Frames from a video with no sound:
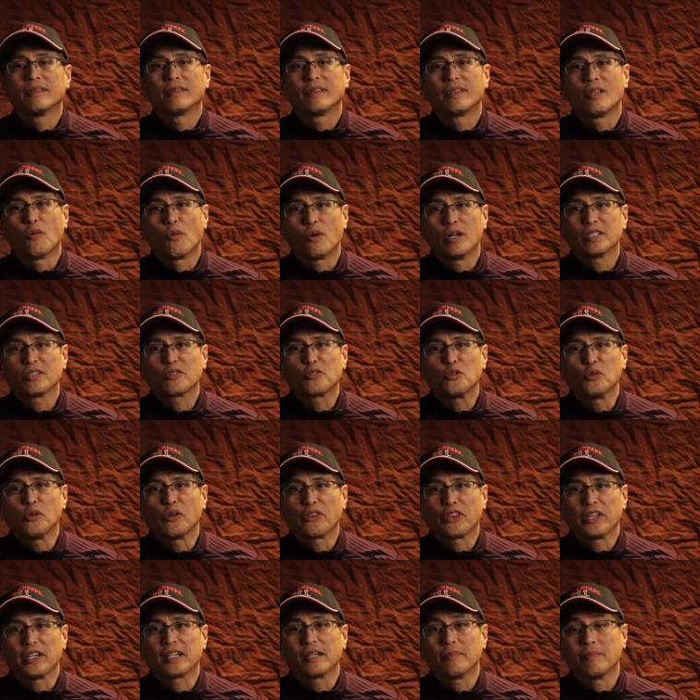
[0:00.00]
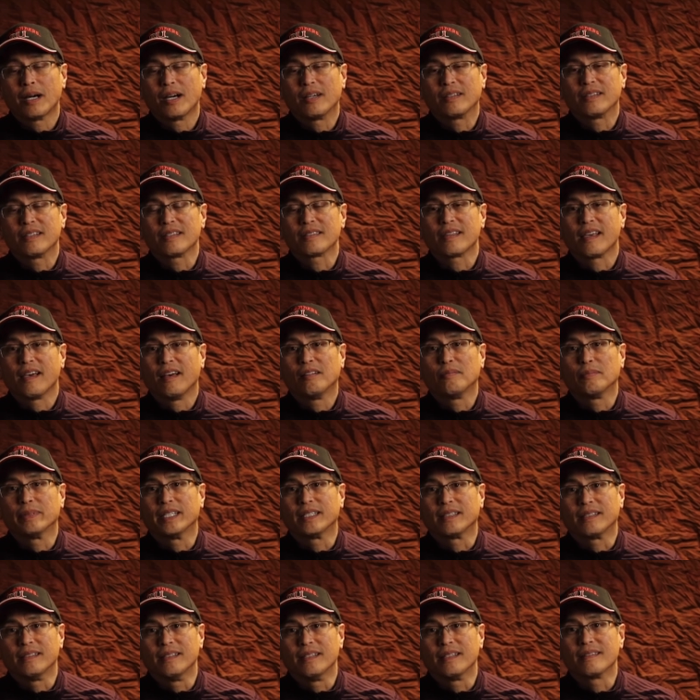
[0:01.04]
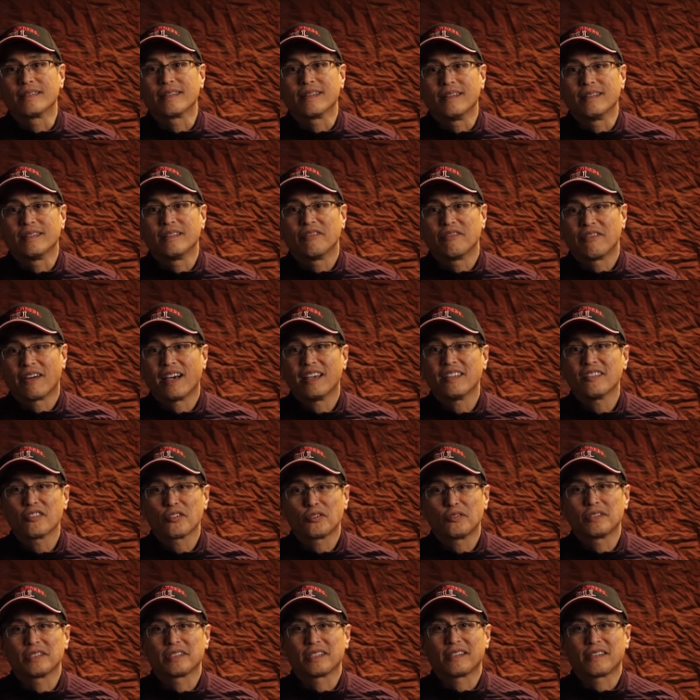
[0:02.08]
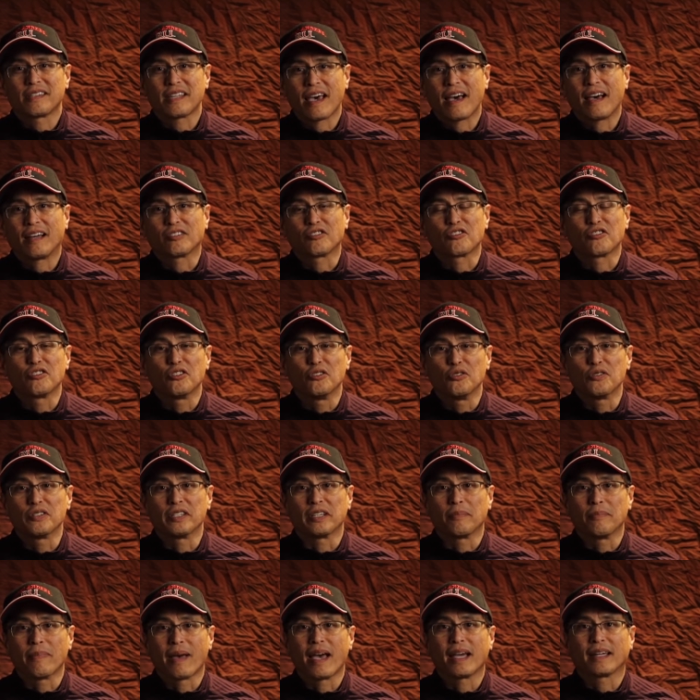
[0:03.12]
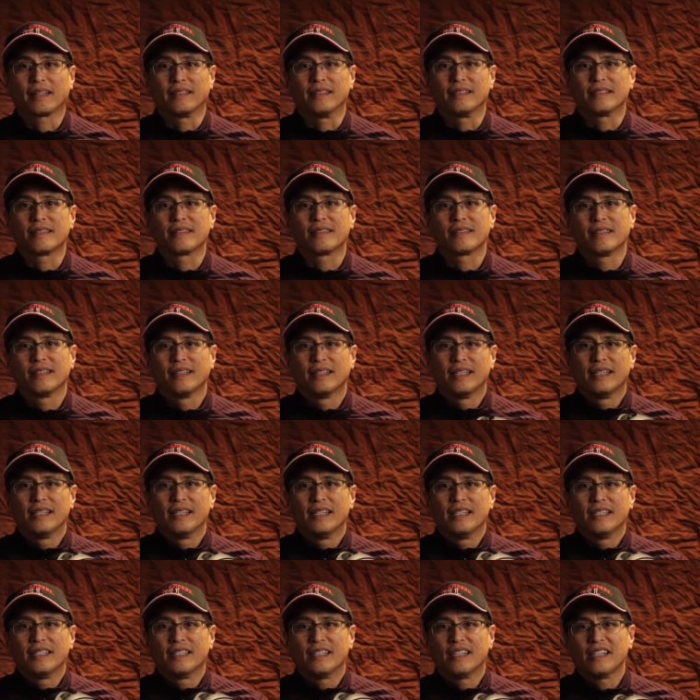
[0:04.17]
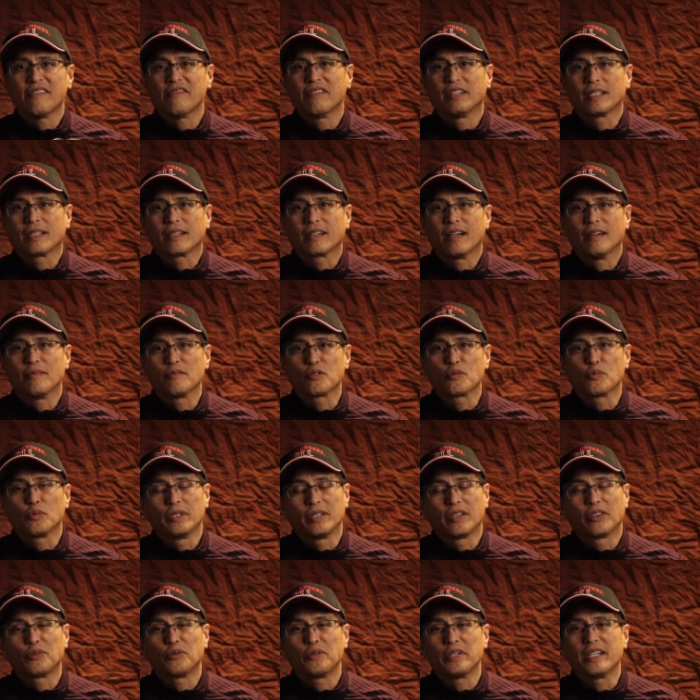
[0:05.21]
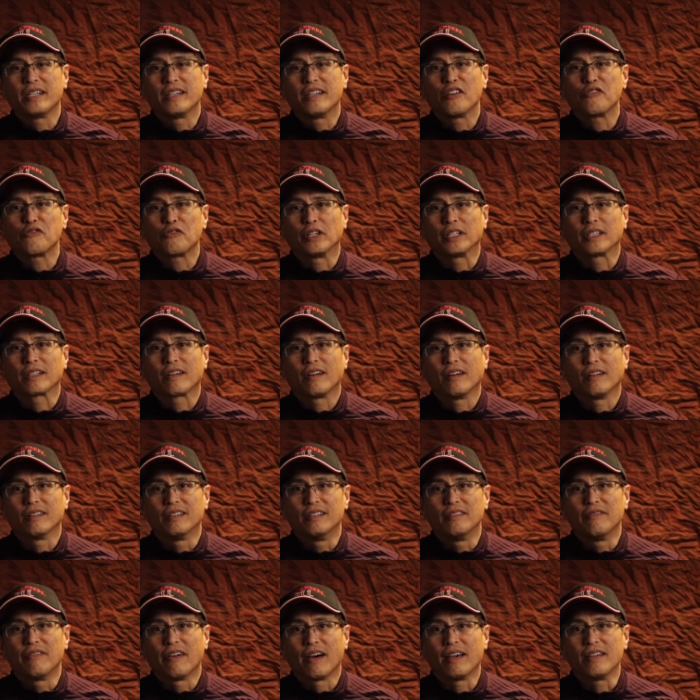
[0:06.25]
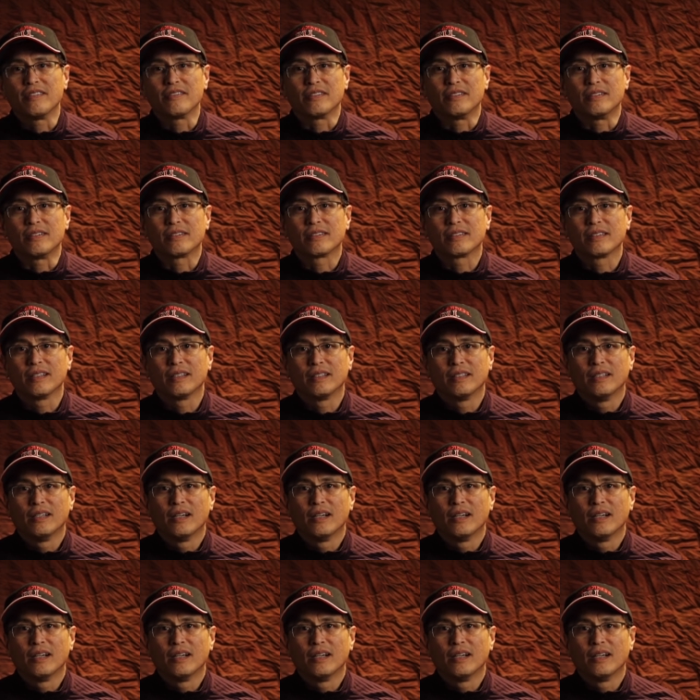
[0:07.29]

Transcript: The one cool thing about this helmet is the visor is attached using magnets. It even comes with three different colored visors.